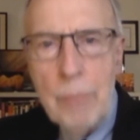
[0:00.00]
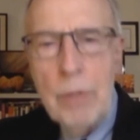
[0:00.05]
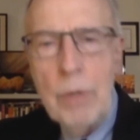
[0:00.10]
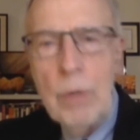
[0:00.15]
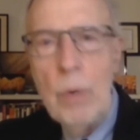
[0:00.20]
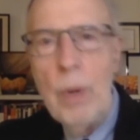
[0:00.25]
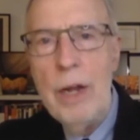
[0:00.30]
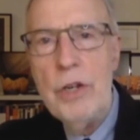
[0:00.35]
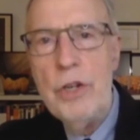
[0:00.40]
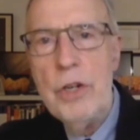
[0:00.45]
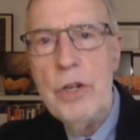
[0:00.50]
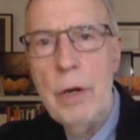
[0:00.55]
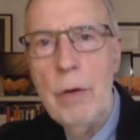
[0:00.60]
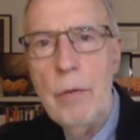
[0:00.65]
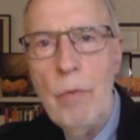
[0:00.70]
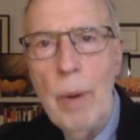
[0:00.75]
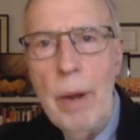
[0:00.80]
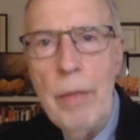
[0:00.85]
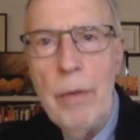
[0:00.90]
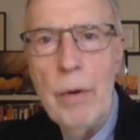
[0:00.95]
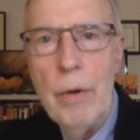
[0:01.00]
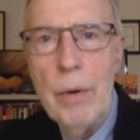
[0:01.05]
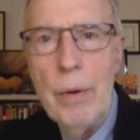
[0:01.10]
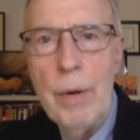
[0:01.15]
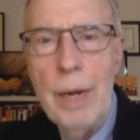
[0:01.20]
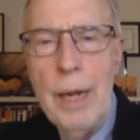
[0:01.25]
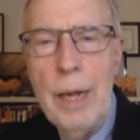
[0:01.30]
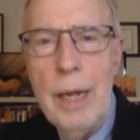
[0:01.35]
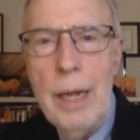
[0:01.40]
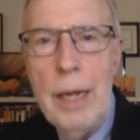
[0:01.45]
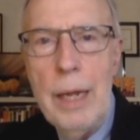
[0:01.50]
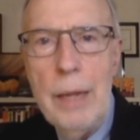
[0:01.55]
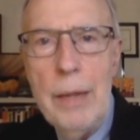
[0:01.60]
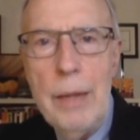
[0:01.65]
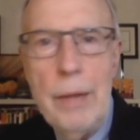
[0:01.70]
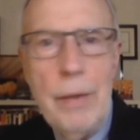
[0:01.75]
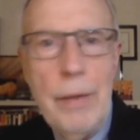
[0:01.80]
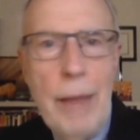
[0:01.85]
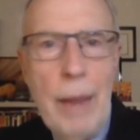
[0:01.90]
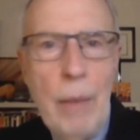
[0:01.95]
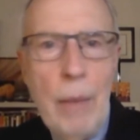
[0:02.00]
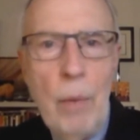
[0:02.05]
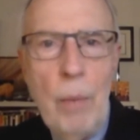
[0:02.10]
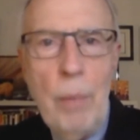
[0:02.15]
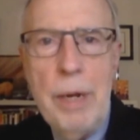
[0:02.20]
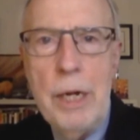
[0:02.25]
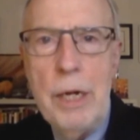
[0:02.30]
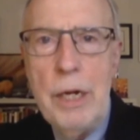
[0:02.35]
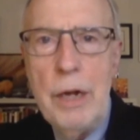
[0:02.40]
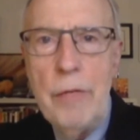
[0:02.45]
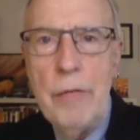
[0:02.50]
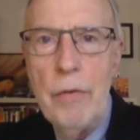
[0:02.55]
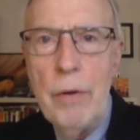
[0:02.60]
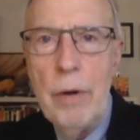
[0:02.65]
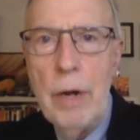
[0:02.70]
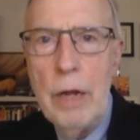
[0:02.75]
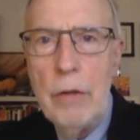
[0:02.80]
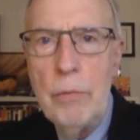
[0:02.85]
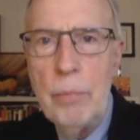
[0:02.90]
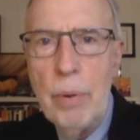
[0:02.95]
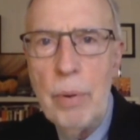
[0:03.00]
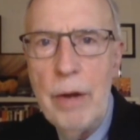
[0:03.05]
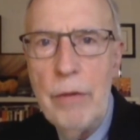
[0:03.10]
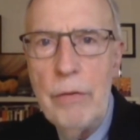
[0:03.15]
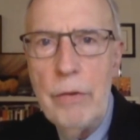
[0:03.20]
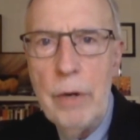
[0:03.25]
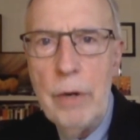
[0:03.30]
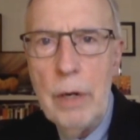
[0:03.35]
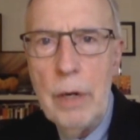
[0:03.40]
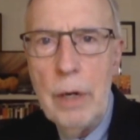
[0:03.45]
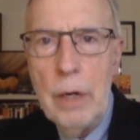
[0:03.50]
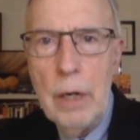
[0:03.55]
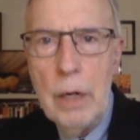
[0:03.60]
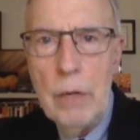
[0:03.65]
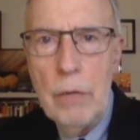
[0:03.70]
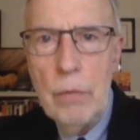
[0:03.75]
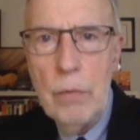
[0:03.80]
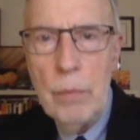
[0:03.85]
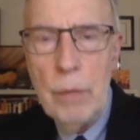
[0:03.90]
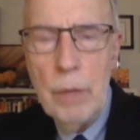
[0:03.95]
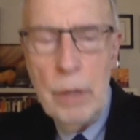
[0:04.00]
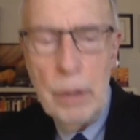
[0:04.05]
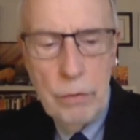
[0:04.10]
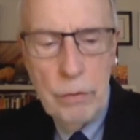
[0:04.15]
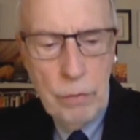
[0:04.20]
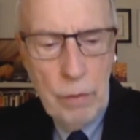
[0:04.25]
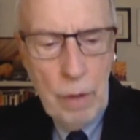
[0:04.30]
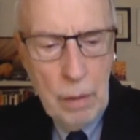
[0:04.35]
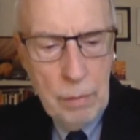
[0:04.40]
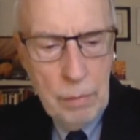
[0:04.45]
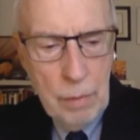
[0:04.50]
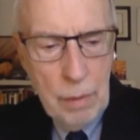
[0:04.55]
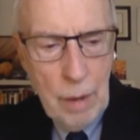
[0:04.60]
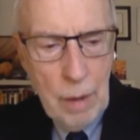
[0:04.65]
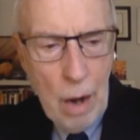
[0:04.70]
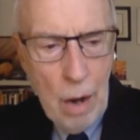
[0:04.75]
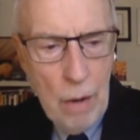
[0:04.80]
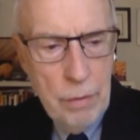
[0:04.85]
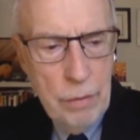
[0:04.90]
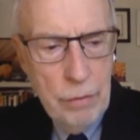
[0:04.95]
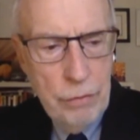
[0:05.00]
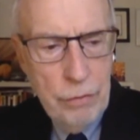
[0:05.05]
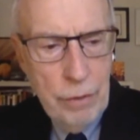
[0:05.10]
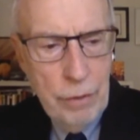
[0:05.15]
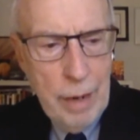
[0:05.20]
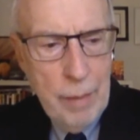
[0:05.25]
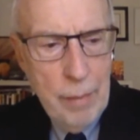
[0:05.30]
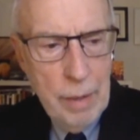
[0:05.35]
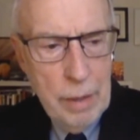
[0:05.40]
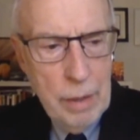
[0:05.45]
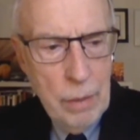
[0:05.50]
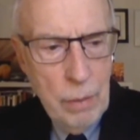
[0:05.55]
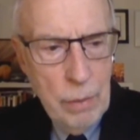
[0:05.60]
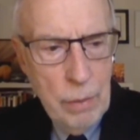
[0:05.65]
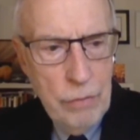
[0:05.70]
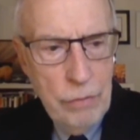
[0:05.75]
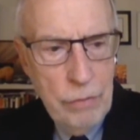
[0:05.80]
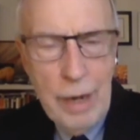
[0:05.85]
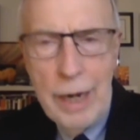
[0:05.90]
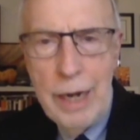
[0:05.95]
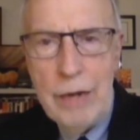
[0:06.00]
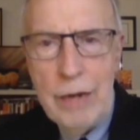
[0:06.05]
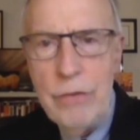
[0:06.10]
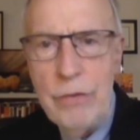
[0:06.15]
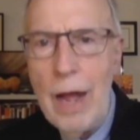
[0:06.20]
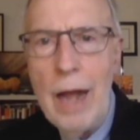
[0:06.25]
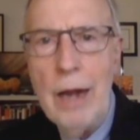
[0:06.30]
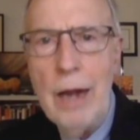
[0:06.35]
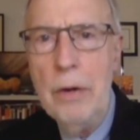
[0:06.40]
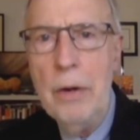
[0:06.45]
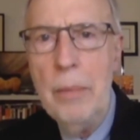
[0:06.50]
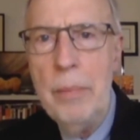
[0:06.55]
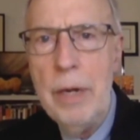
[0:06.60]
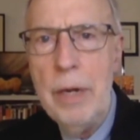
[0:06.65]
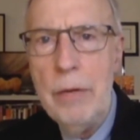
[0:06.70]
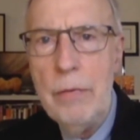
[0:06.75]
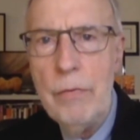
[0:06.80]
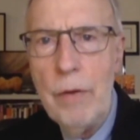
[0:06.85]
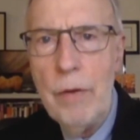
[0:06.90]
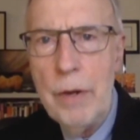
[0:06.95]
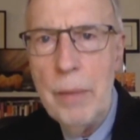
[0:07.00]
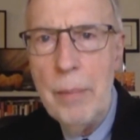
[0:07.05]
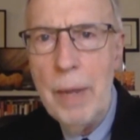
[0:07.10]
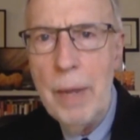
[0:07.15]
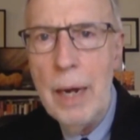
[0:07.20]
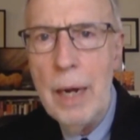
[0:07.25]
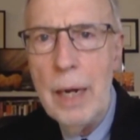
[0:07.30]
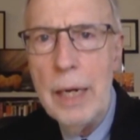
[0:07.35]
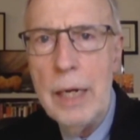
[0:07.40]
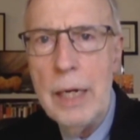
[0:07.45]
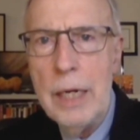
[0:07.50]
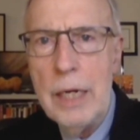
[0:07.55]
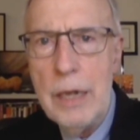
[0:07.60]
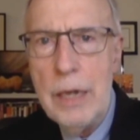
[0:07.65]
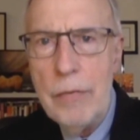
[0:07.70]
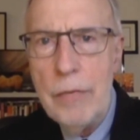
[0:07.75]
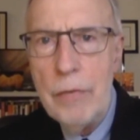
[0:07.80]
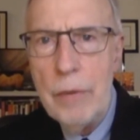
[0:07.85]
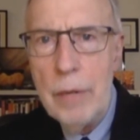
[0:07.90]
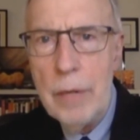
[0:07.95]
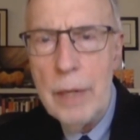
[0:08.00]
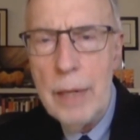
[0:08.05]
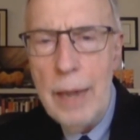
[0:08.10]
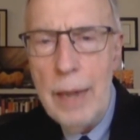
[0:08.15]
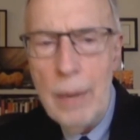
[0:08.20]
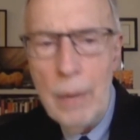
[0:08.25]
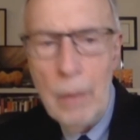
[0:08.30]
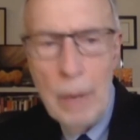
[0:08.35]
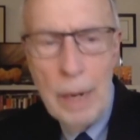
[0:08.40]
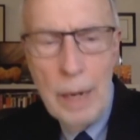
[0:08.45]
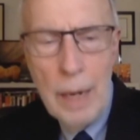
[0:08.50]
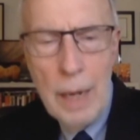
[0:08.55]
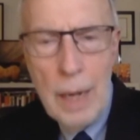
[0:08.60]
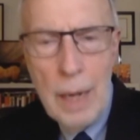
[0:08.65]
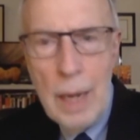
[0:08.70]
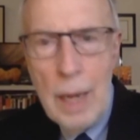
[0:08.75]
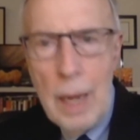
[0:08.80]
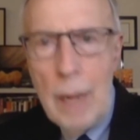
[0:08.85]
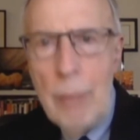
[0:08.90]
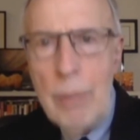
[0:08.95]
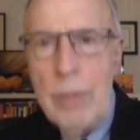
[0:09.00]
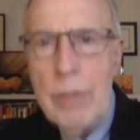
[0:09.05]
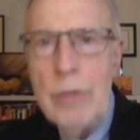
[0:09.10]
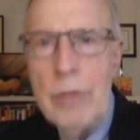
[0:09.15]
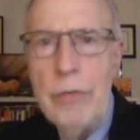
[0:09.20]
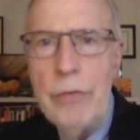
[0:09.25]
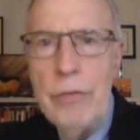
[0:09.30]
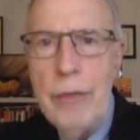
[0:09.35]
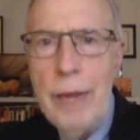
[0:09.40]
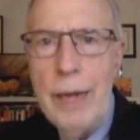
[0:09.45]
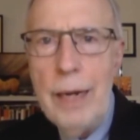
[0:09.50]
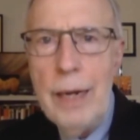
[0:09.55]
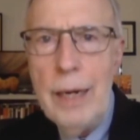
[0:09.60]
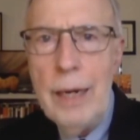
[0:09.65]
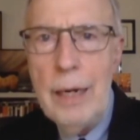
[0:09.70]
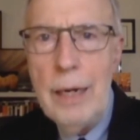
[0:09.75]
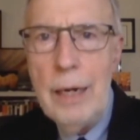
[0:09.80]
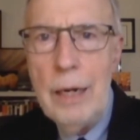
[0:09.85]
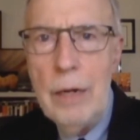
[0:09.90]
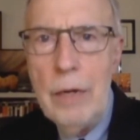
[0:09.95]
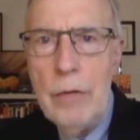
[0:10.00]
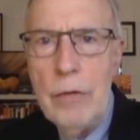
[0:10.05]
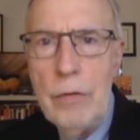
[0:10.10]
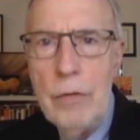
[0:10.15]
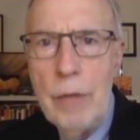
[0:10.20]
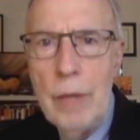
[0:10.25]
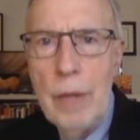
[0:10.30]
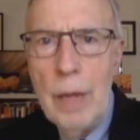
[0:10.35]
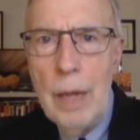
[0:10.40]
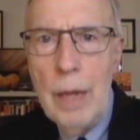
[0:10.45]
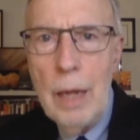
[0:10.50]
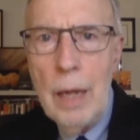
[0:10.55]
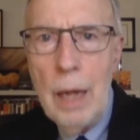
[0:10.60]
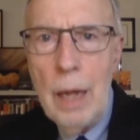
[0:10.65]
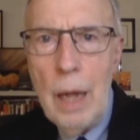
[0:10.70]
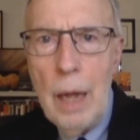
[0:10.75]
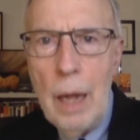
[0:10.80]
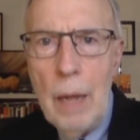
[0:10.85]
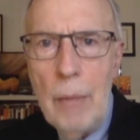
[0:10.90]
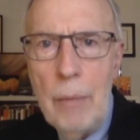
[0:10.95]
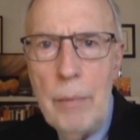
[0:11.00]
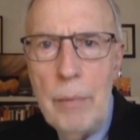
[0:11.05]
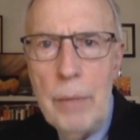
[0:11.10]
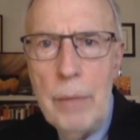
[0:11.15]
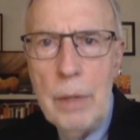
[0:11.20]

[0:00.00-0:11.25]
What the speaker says: question of whether that will be different as president is hard to say, but you would say he's not going to be fundamentally different in that way. But the second is to